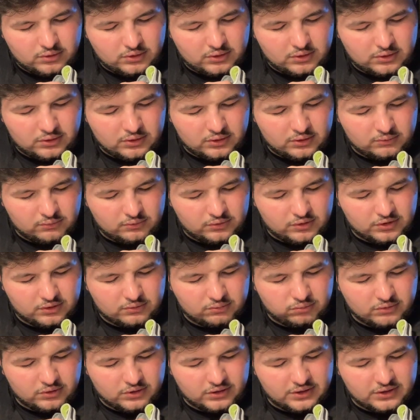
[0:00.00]
And I
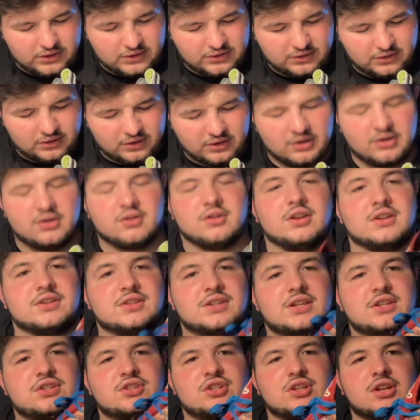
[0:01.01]
just realized there is
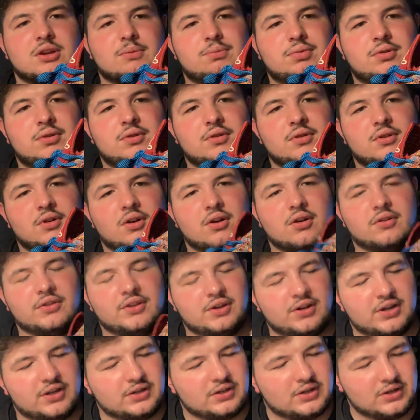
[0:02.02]
a chip on the
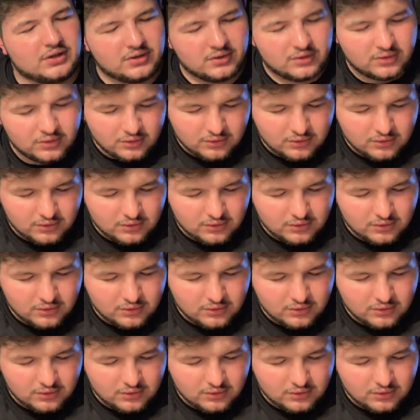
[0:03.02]
Nike.